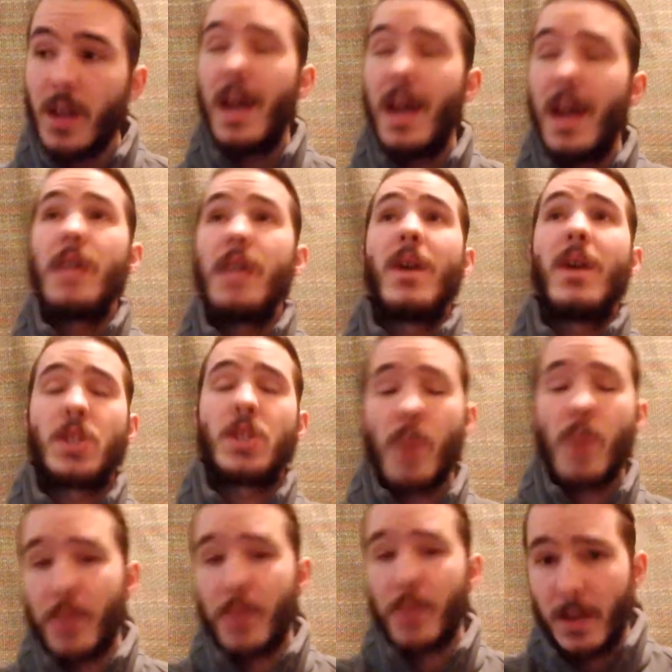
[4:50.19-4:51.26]
Anyway, so
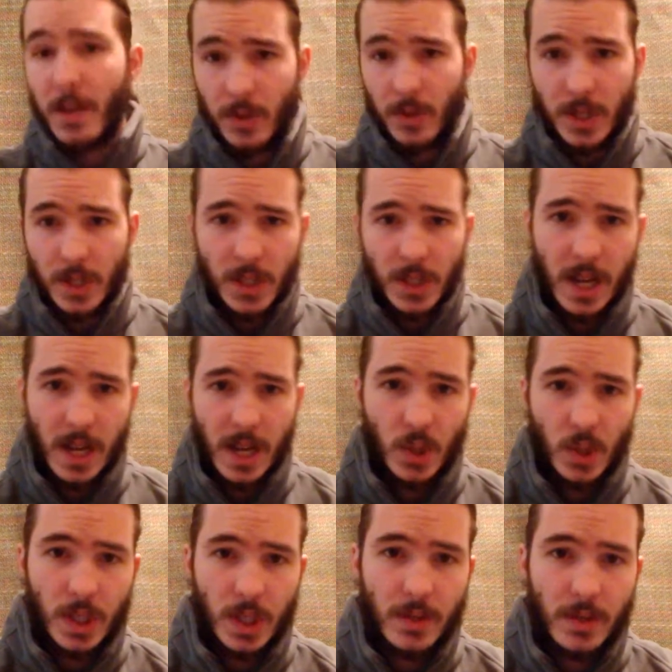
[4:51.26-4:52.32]
my plan with this
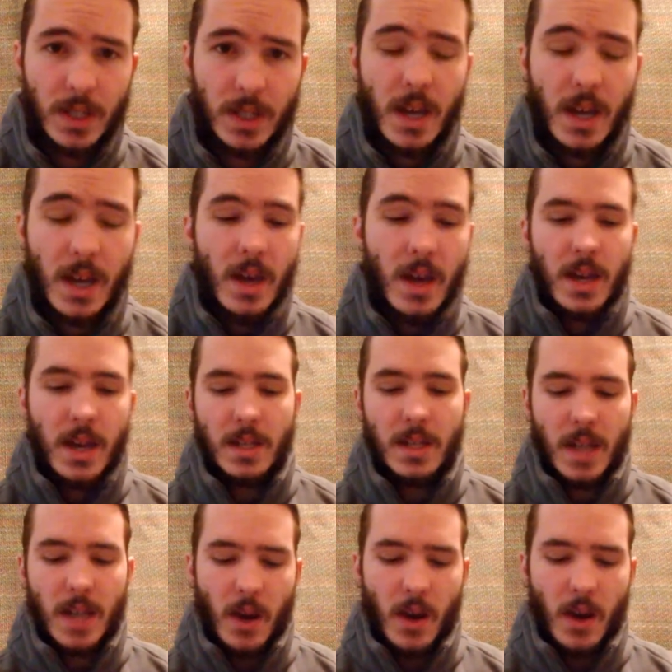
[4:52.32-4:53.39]
nostalgic series
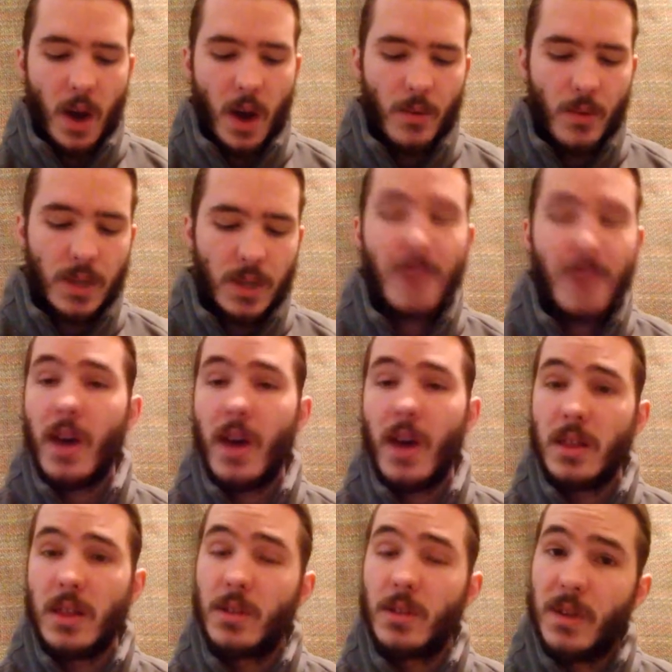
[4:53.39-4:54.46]
is that I would give a
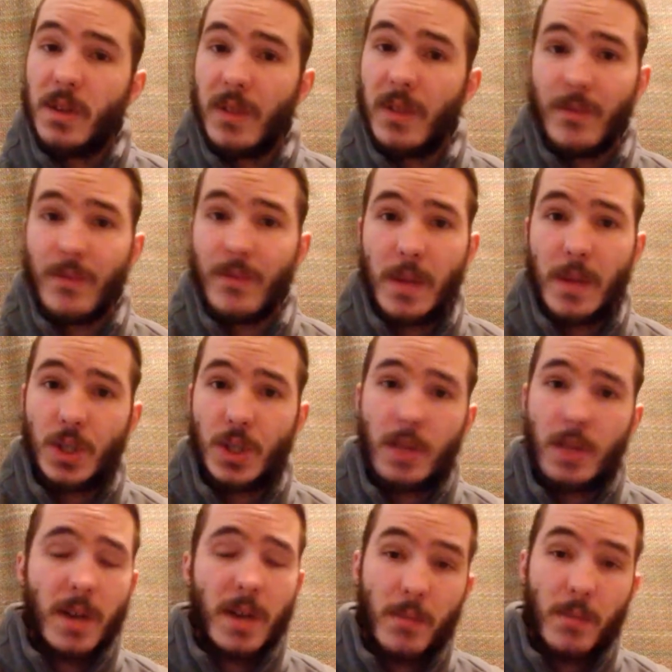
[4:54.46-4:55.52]
little bit of information
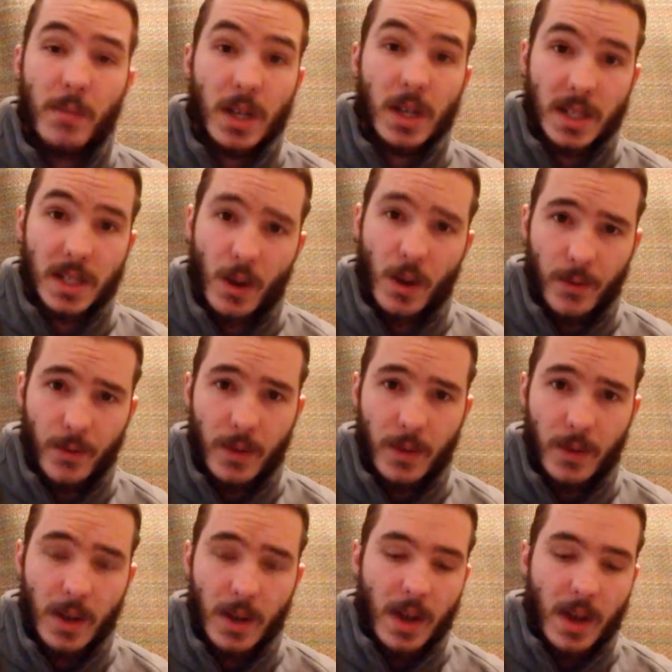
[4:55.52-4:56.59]
about myself
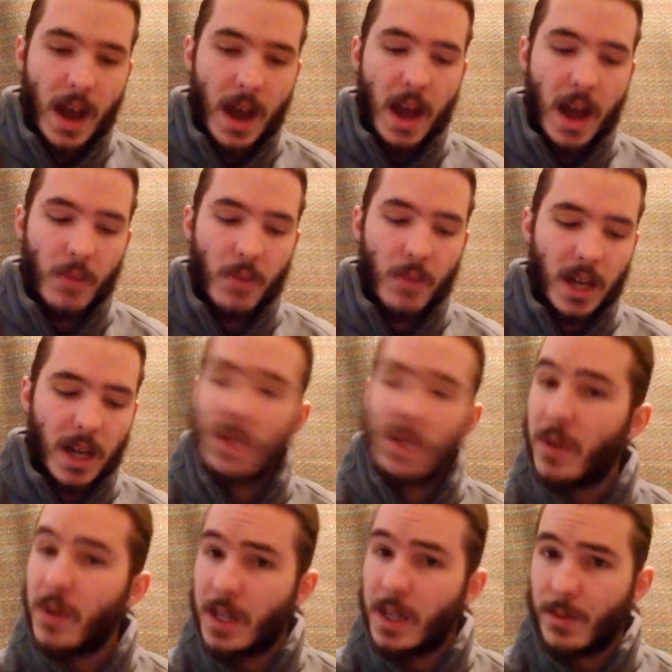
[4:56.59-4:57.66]
and my
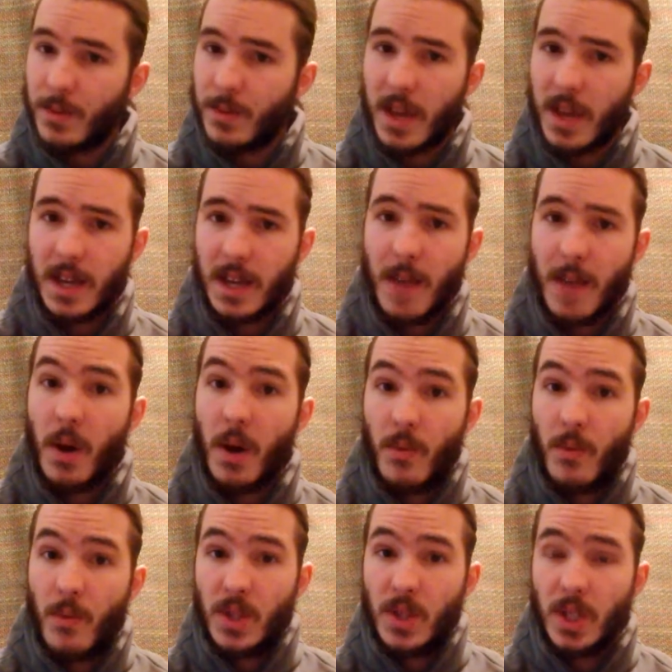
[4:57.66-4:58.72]
experience with that game
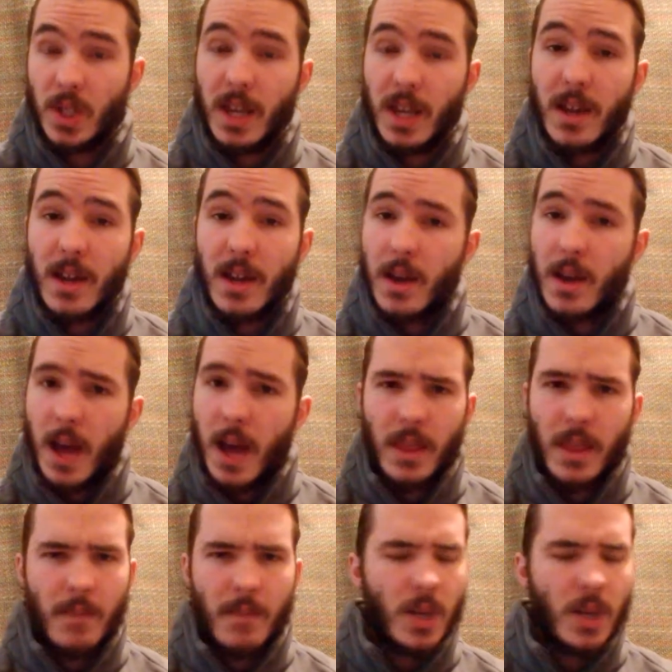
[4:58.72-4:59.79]
originally,
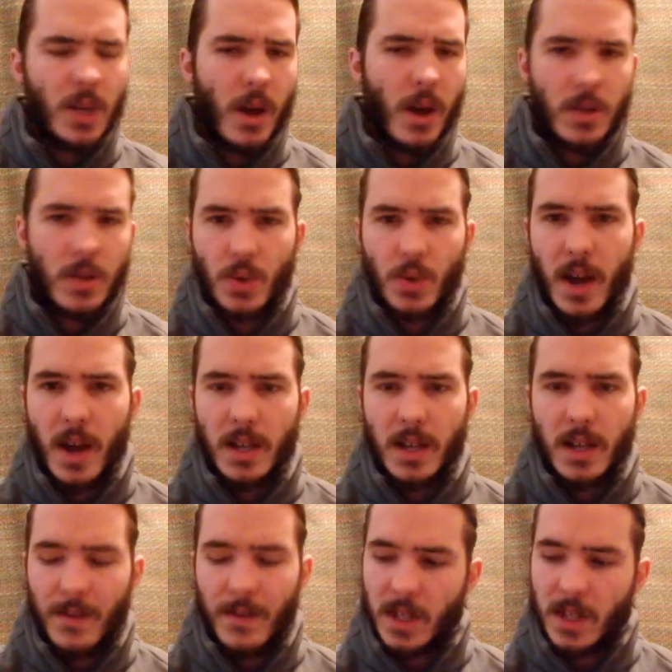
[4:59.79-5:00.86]
and then, you know, try and
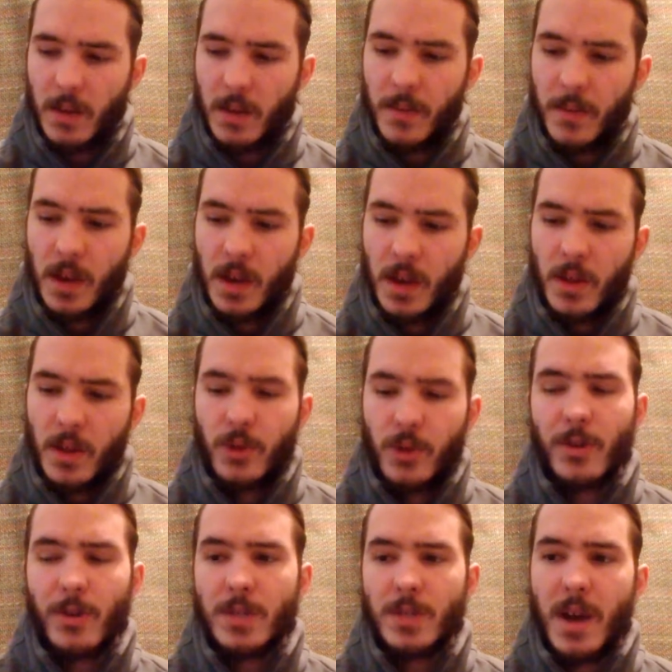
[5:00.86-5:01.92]
give some
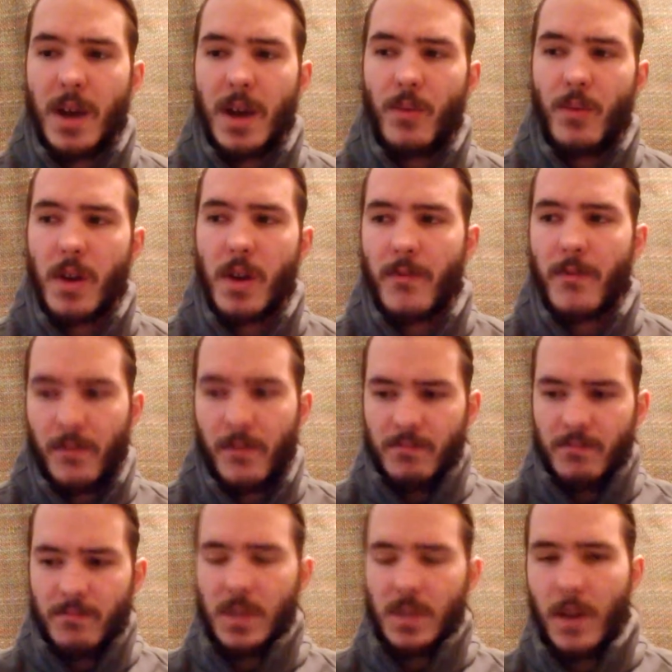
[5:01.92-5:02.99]
thoughts about what I've,
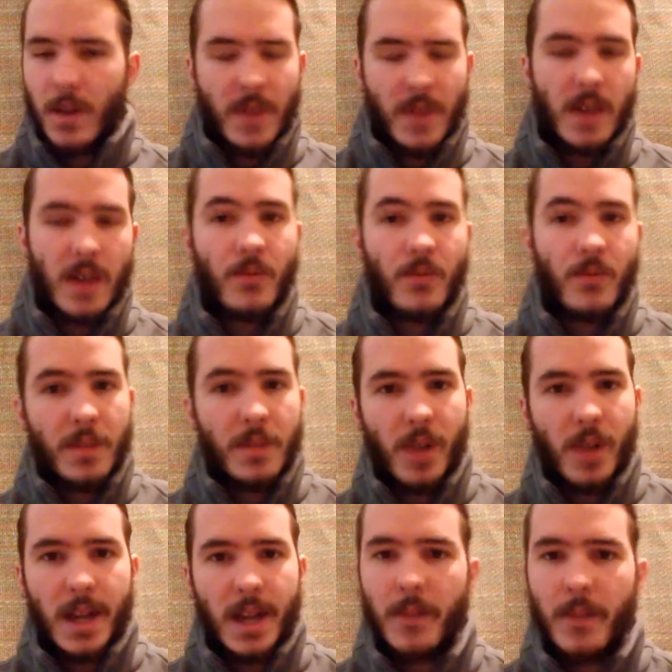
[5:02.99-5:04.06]
you know, found
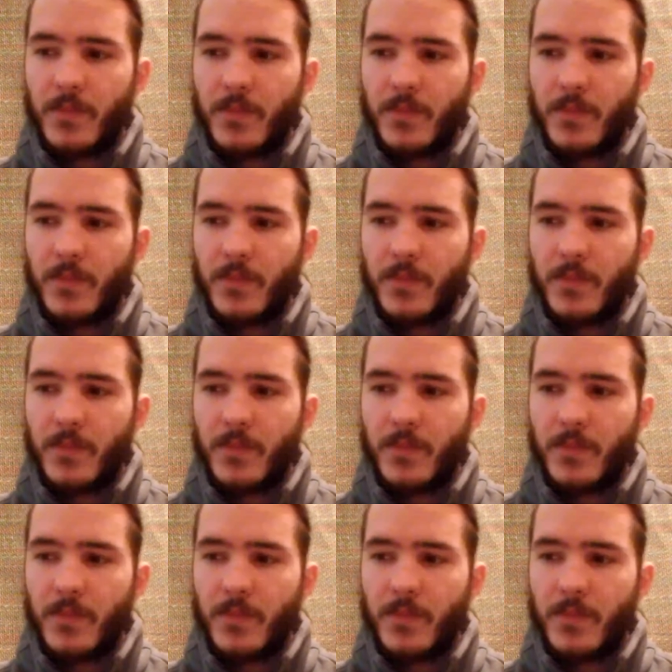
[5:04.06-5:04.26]
replaying it.